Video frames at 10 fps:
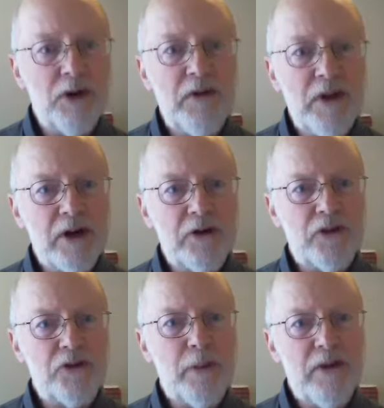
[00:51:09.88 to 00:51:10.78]
years,
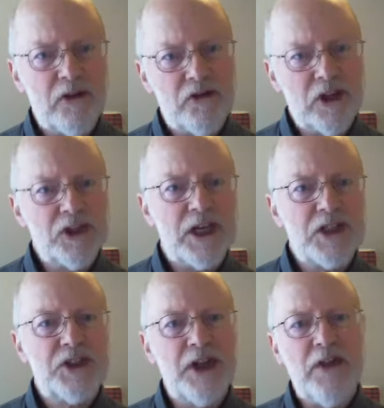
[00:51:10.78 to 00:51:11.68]
there's been the
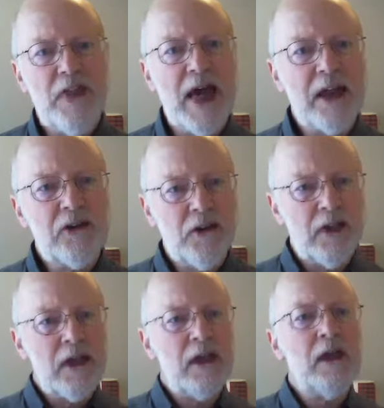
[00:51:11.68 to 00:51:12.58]
suggestion that
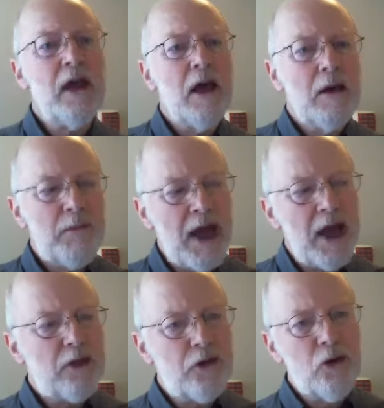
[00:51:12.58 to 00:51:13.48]
the
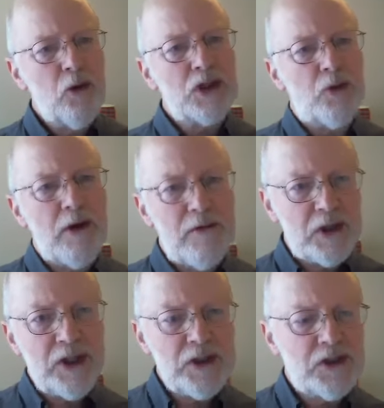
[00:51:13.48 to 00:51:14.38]
path through which
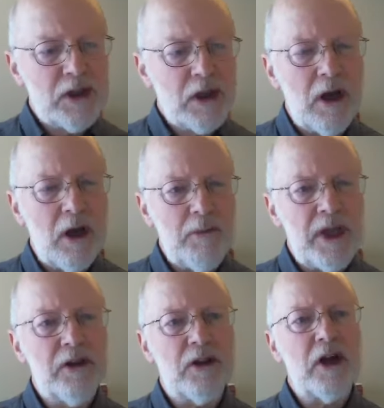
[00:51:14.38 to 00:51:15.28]
refugees come
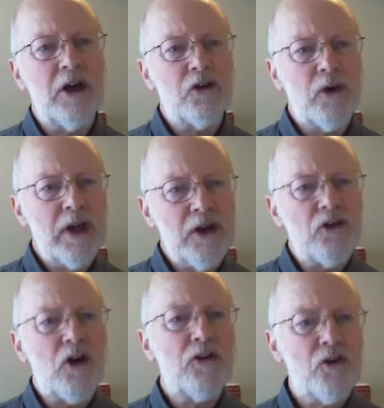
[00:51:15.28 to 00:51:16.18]
into the country
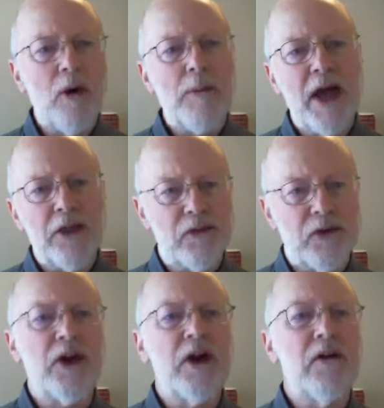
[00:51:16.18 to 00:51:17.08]
is also a path for
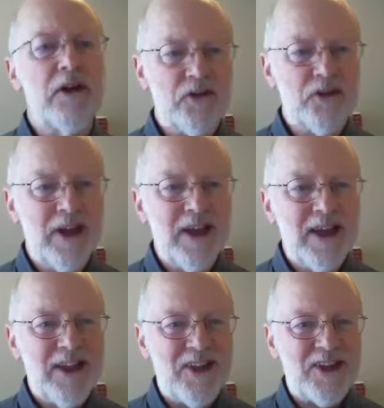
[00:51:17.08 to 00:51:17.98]
terrorists,
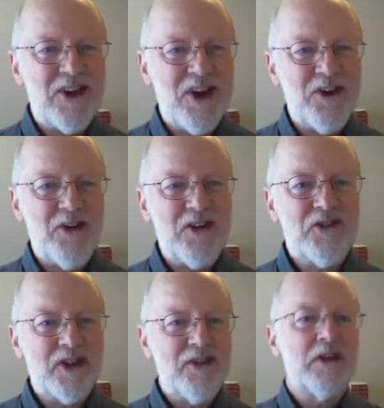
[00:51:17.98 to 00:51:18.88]
that
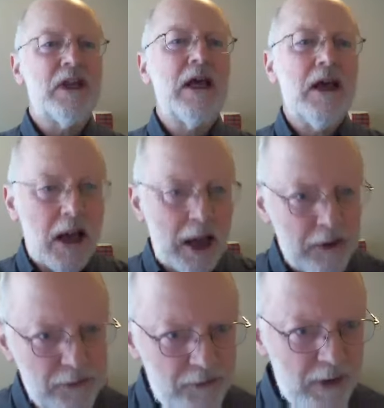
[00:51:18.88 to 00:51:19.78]
terrorists can kind
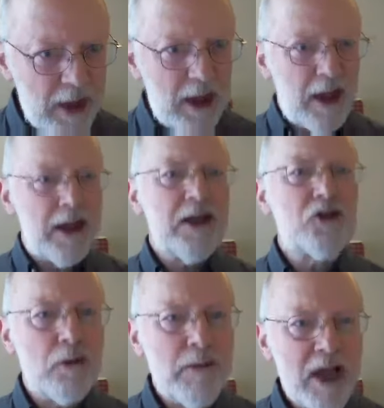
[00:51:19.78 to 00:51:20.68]
of
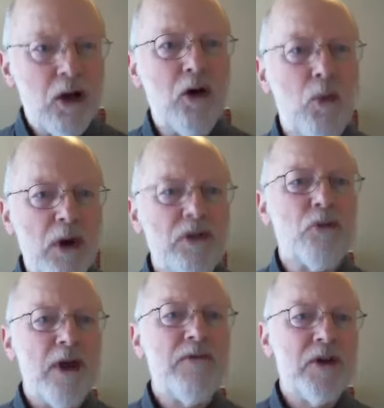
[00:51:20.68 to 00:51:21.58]
intermingle with
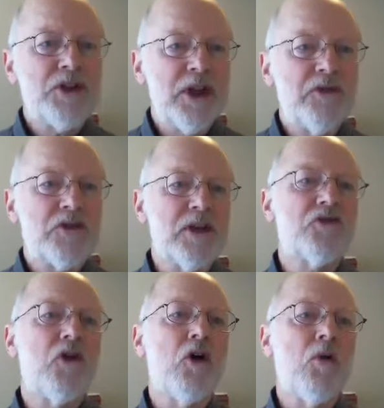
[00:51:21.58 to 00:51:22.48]
refugees, and
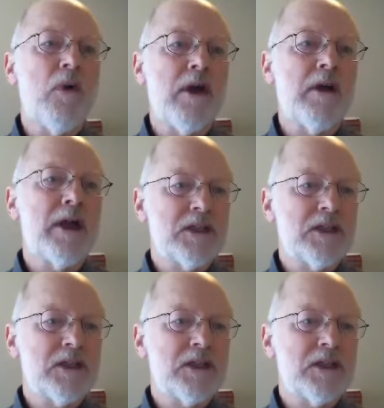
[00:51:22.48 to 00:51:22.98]
so we, in a